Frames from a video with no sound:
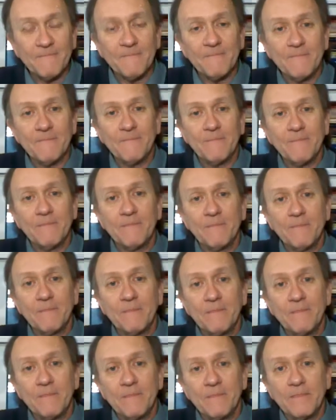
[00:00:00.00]

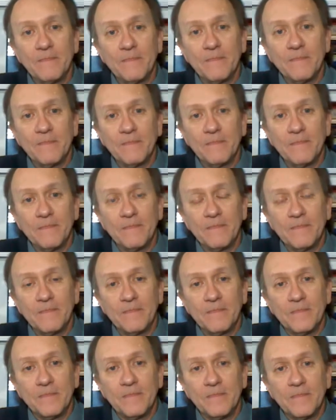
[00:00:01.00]

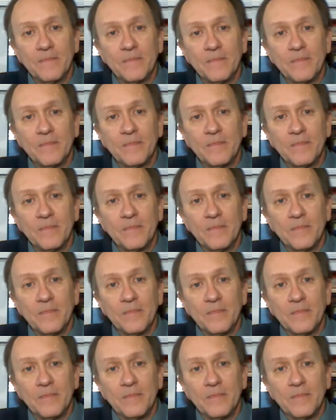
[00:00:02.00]
(silence)